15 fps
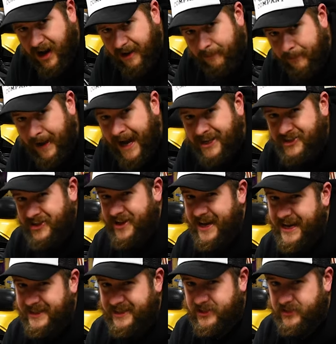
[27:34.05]
Imagine I
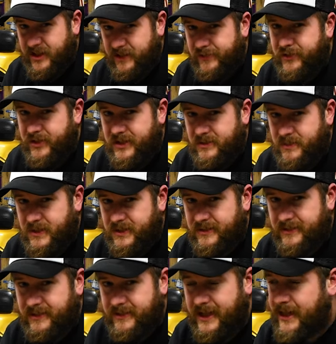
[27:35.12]
had this ready for
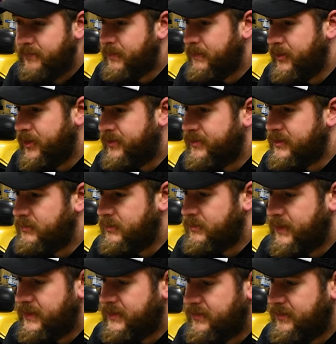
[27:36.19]
Christmas. That'd be my Christmas
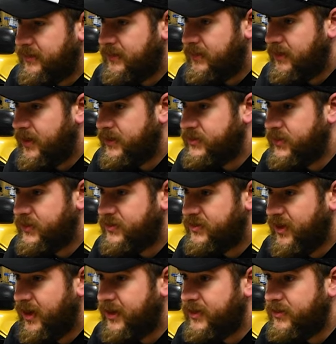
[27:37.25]
present. I
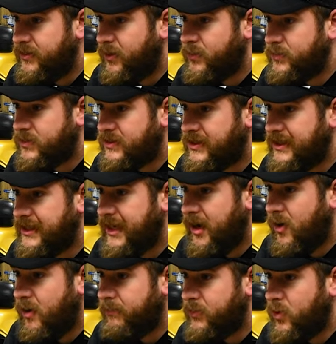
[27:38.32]
don't see
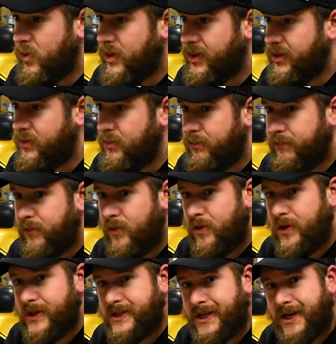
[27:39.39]
how I'm going to
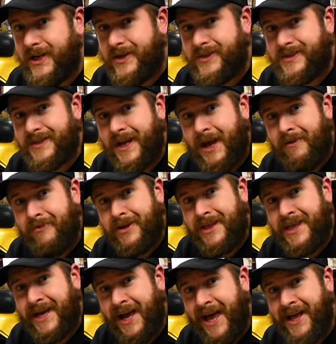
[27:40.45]
afford tires and
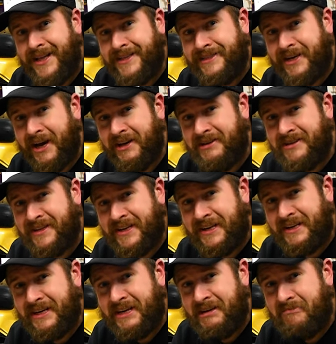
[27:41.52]
everything else I still
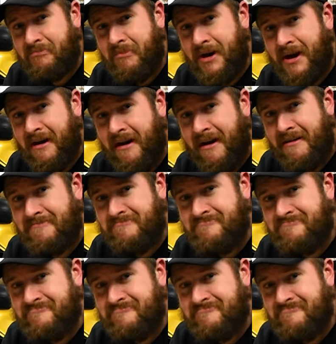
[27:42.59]
need to buy.